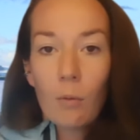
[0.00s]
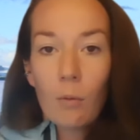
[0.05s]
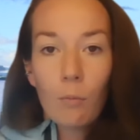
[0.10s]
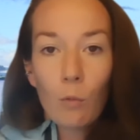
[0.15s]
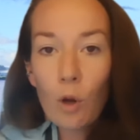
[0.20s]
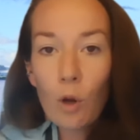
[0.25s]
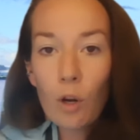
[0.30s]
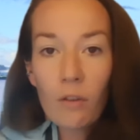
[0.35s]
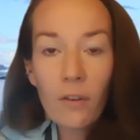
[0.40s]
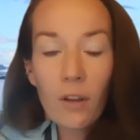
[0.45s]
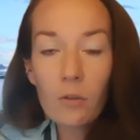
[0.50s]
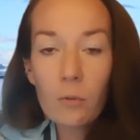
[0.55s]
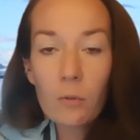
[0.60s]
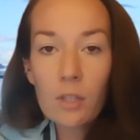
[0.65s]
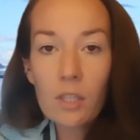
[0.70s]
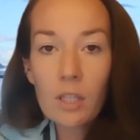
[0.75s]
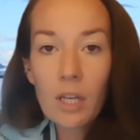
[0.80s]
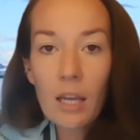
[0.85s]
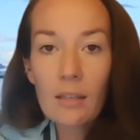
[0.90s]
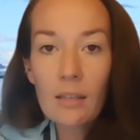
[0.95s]
one of us were
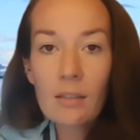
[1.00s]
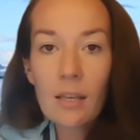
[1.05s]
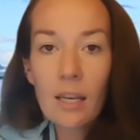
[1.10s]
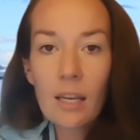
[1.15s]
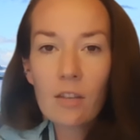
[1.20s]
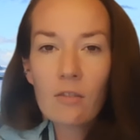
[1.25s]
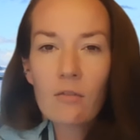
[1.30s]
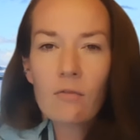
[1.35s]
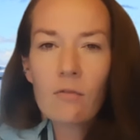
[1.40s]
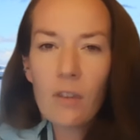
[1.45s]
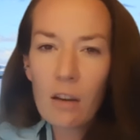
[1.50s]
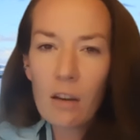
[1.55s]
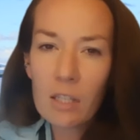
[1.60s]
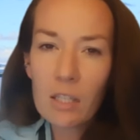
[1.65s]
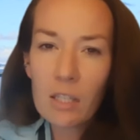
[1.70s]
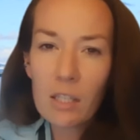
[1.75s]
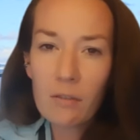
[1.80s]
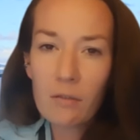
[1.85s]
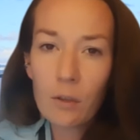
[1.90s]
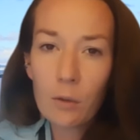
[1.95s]
to get sick, it's very
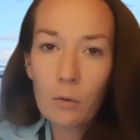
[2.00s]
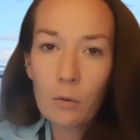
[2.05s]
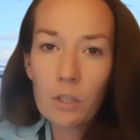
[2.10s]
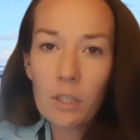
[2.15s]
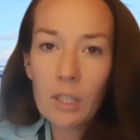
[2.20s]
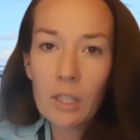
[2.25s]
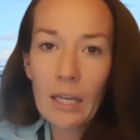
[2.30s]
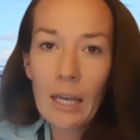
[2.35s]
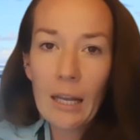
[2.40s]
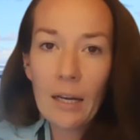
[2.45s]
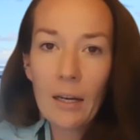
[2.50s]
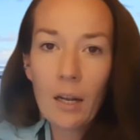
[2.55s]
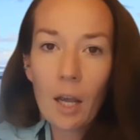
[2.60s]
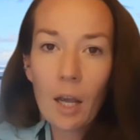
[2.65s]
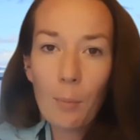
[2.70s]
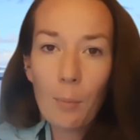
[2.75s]
difficult to get